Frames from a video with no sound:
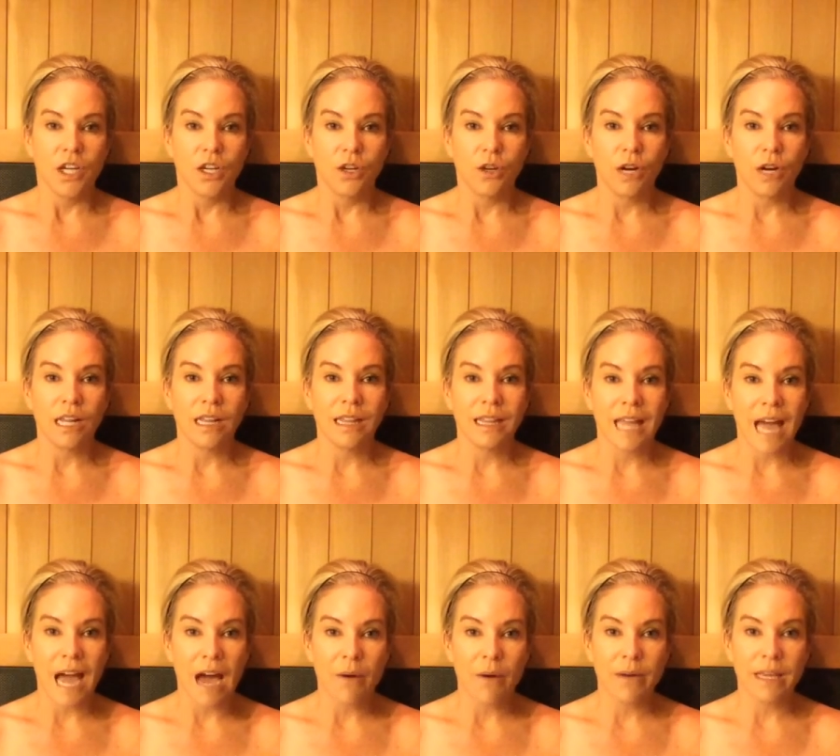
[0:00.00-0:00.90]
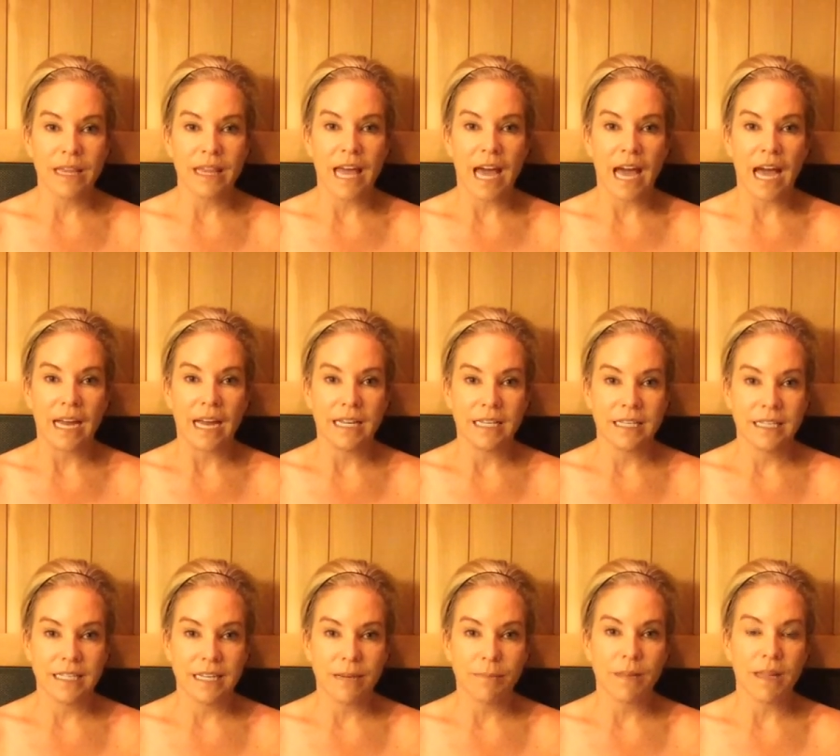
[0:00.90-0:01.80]
you're allowing that
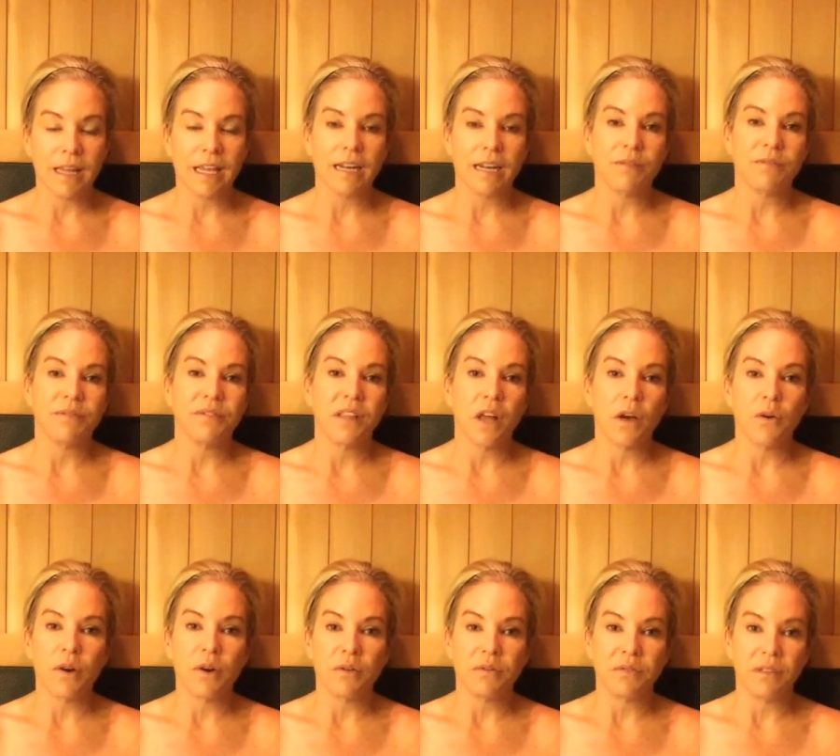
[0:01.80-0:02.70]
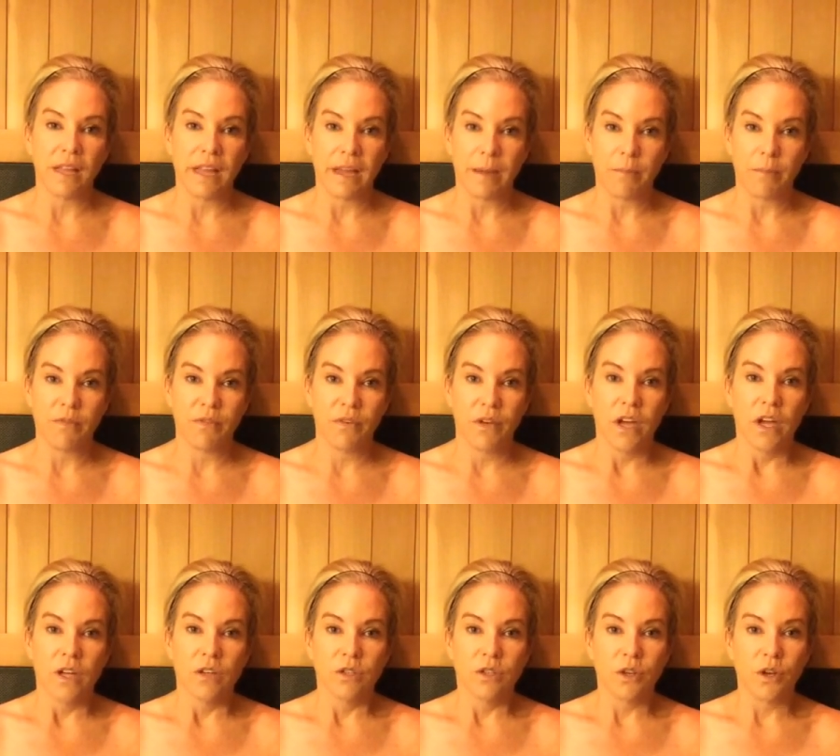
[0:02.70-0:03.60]
stimulated flow of lymph.
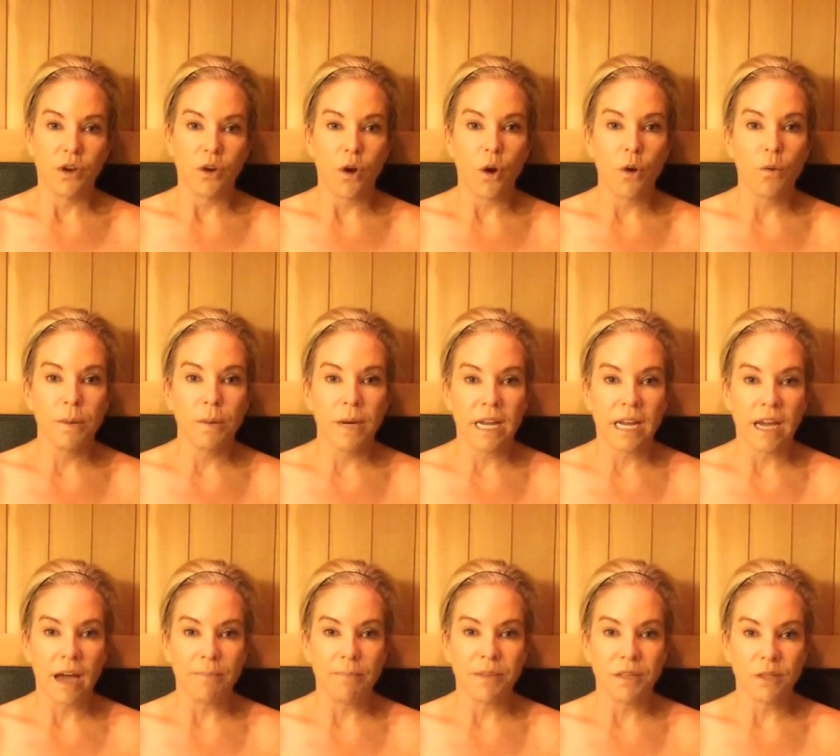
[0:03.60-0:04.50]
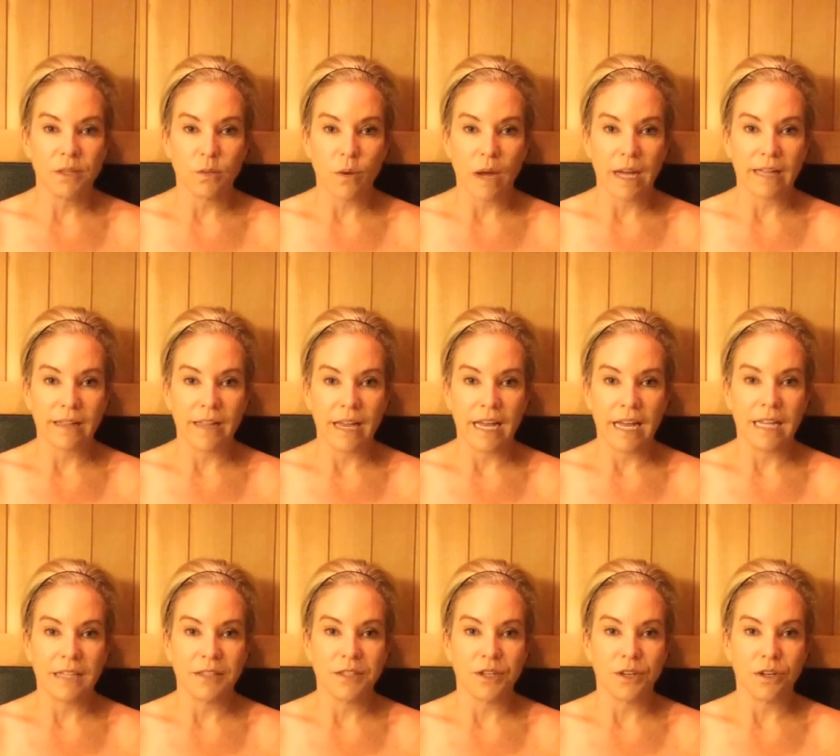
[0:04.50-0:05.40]
So you're opening up the sweat
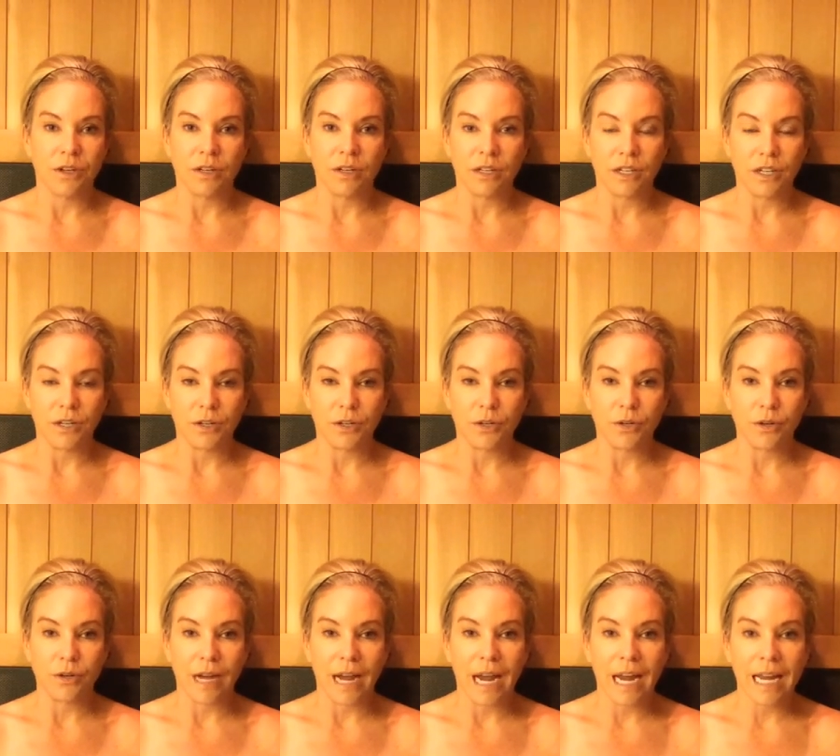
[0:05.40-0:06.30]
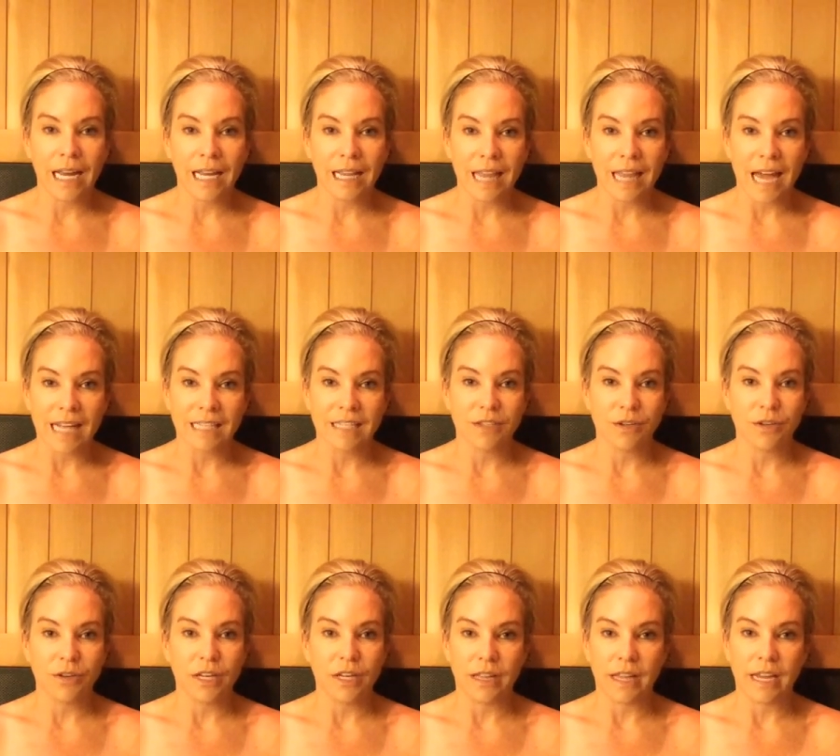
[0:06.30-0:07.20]
glands, you're creating that
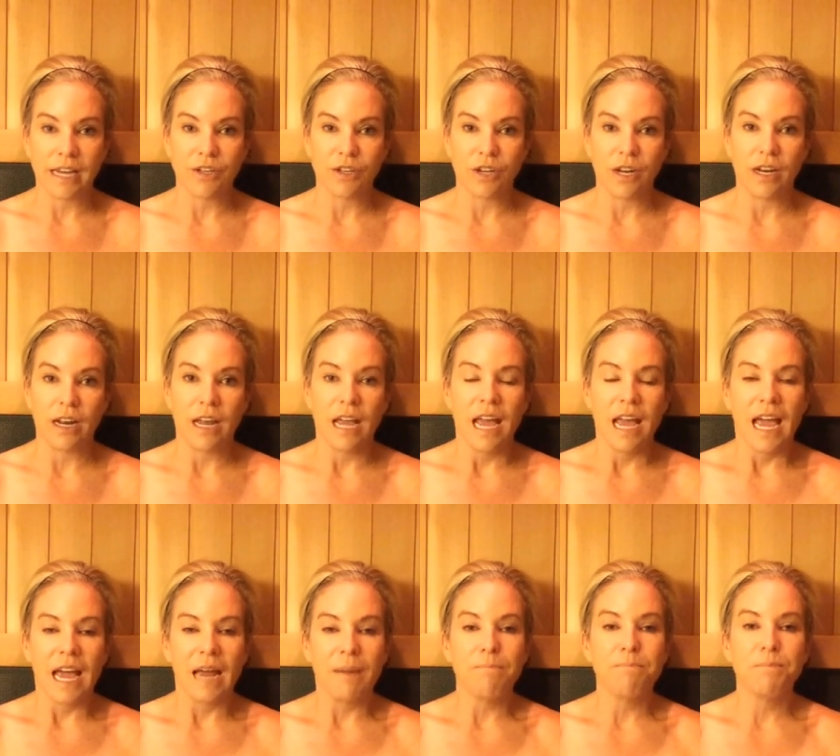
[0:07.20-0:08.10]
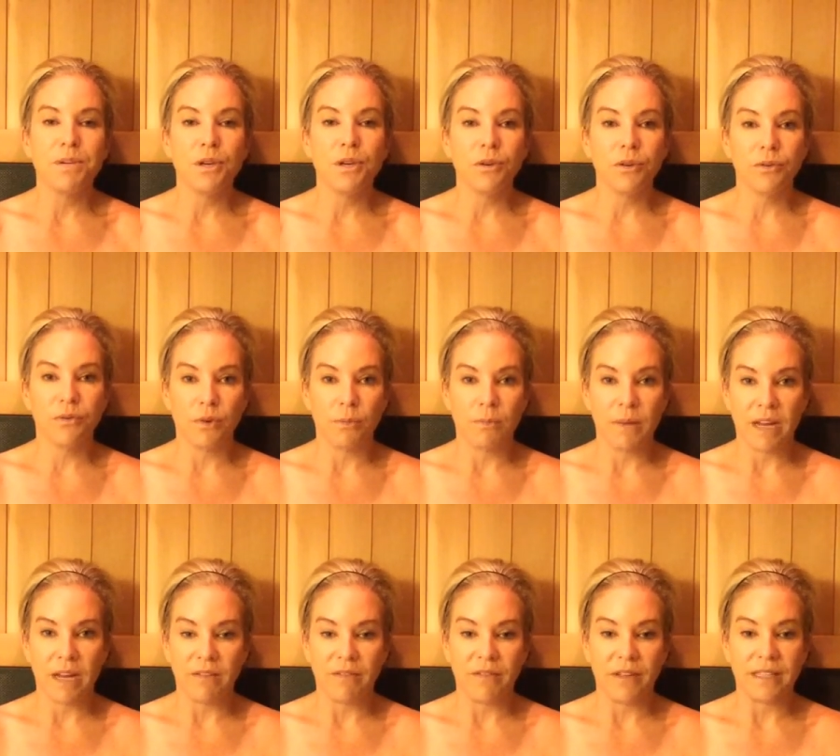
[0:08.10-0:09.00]
circulation, and beautiful
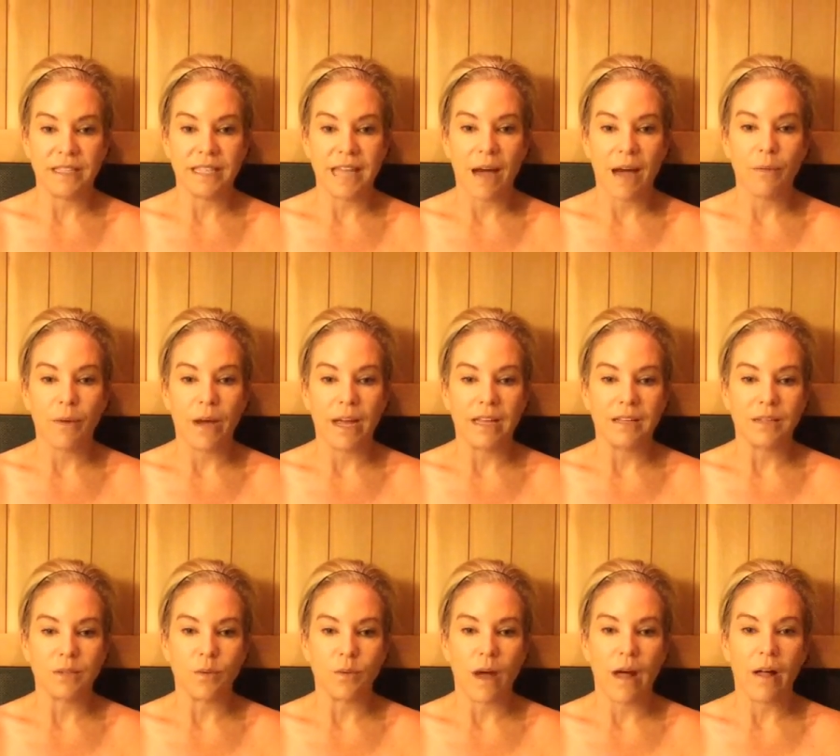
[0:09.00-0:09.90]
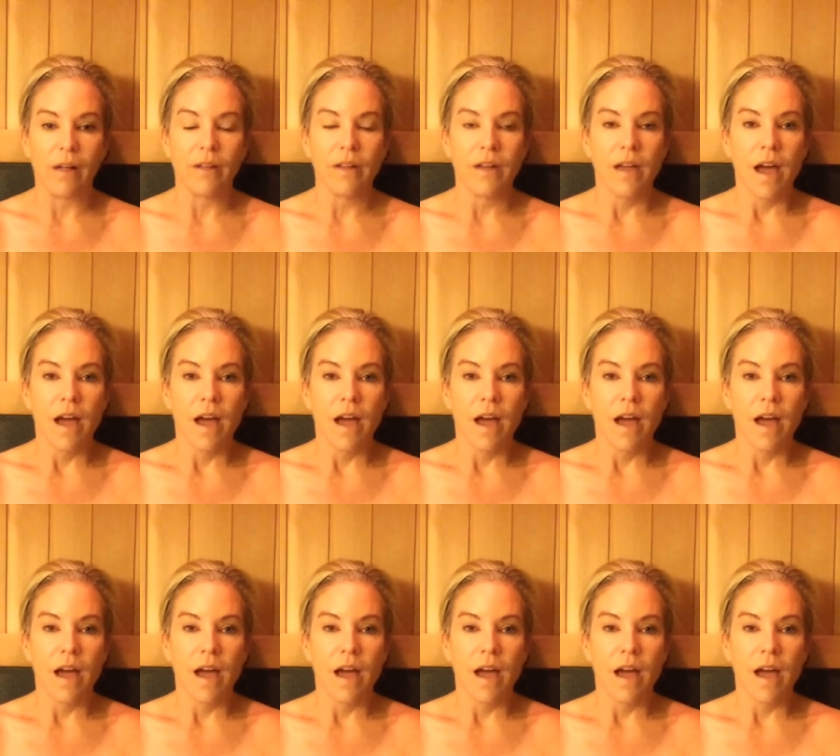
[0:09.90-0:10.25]
benefits that way as well.